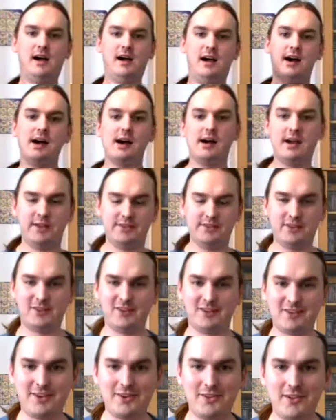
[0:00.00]
Hi,
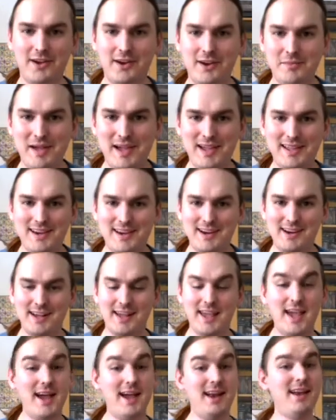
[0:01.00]
this is Son of the Hunter
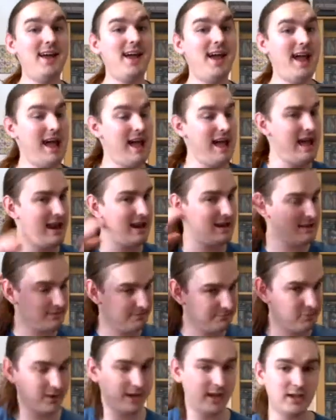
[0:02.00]
again,
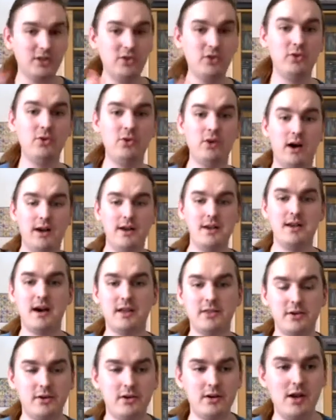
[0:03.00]
and bringing you
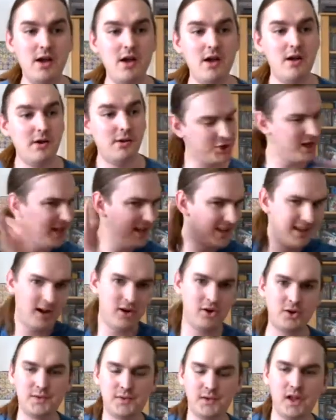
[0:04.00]
another Shitty
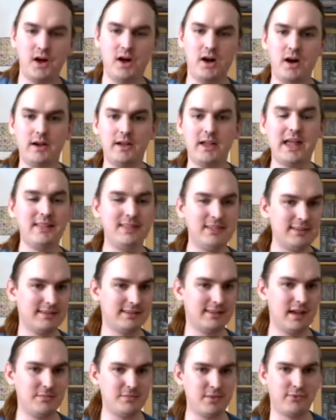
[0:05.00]
Couch vlog, and
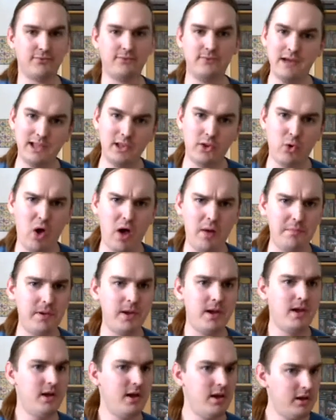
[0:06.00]
this time a
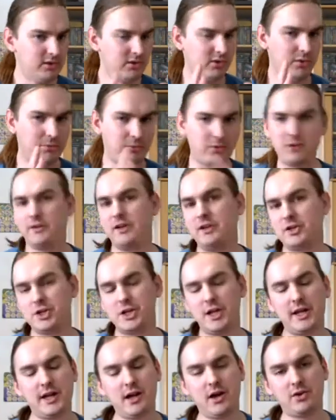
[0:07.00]
follow-up to the previous
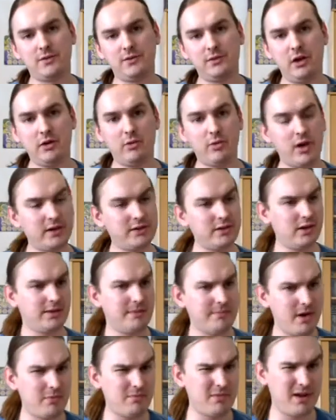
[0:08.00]
Shitty Couch vlog where I
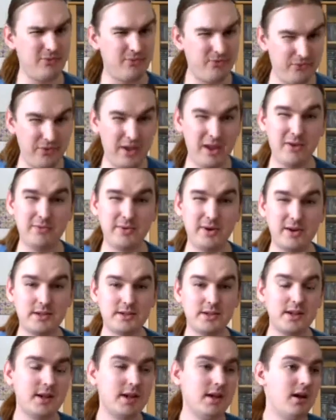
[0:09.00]
talked about my favorite